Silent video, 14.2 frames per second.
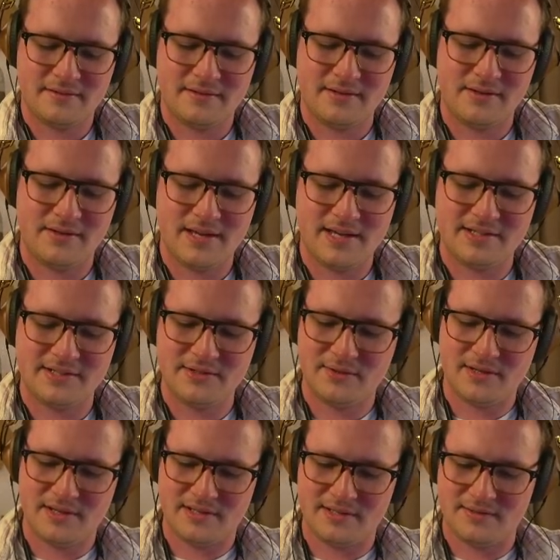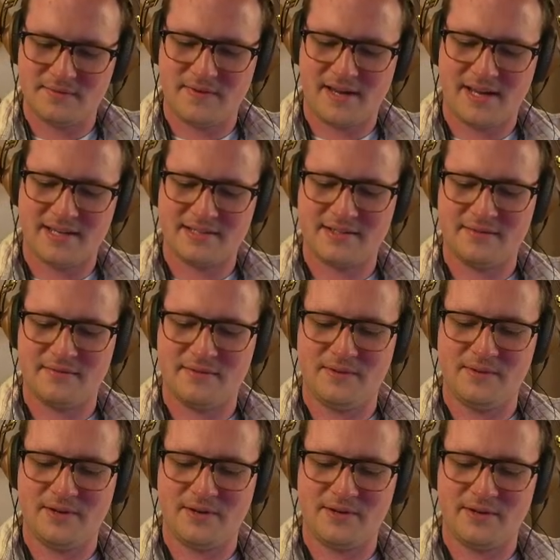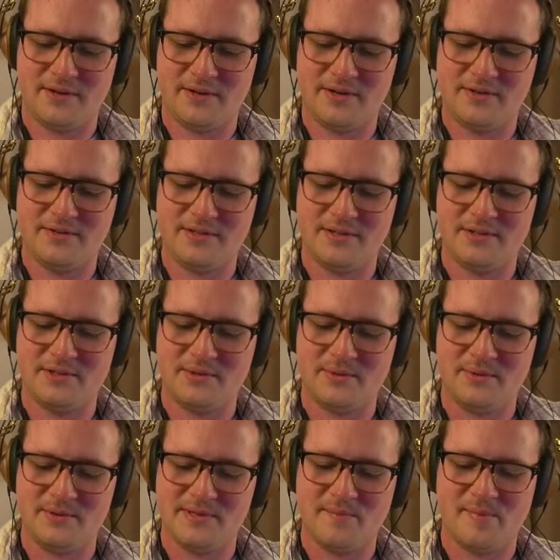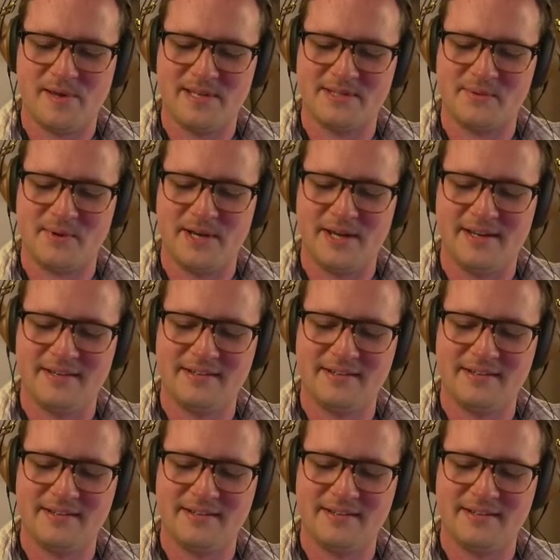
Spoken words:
You can't do things fast if you aren't using your tools the best way.